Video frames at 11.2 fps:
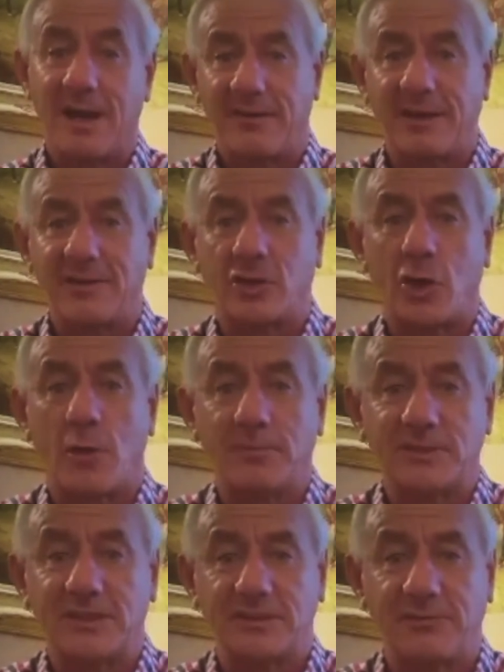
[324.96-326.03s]
I think the
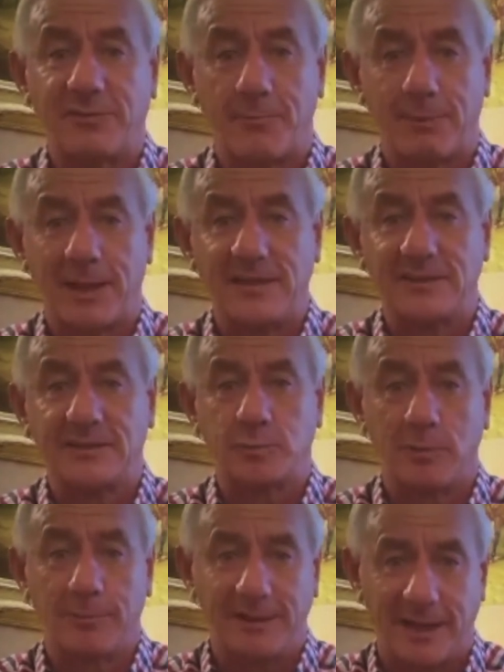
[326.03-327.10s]
competition for places
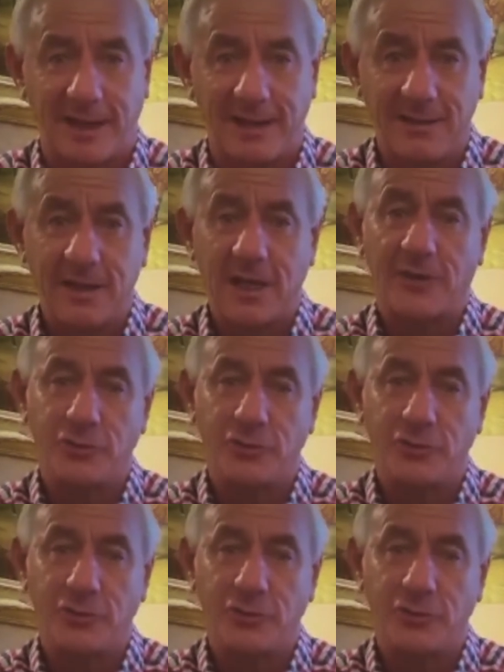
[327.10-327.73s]
will be there,